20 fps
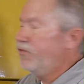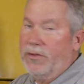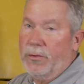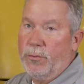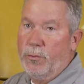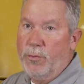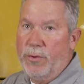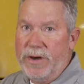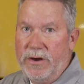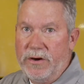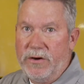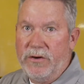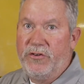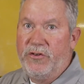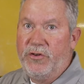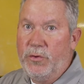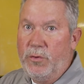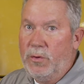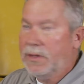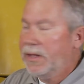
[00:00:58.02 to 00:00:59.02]
the rear
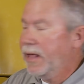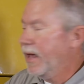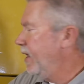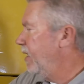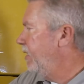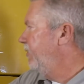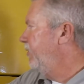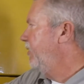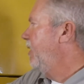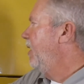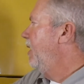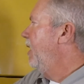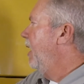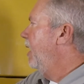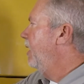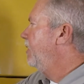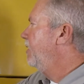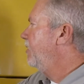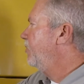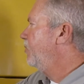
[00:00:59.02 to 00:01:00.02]
two legs.
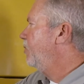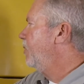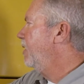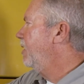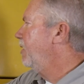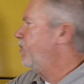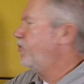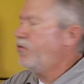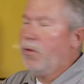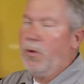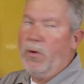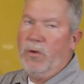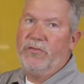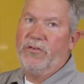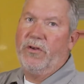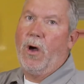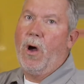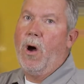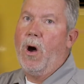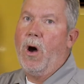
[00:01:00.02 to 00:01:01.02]
And this one
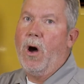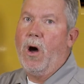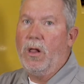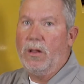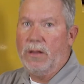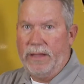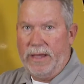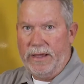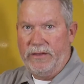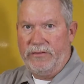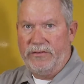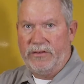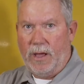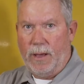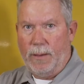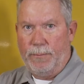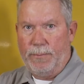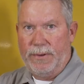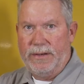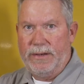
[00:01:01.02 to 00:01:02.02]
controls all legs
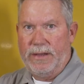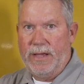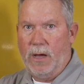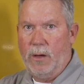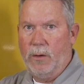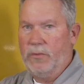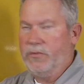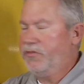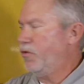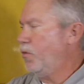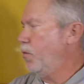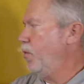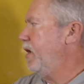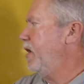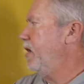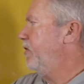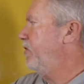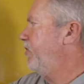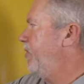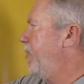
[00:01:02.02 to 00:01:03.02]
up and down. So we
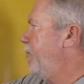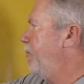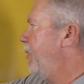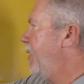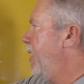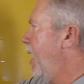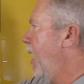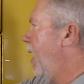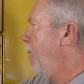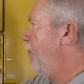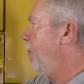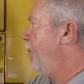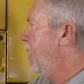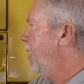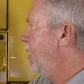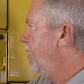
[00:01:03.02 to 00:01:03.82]
can simply up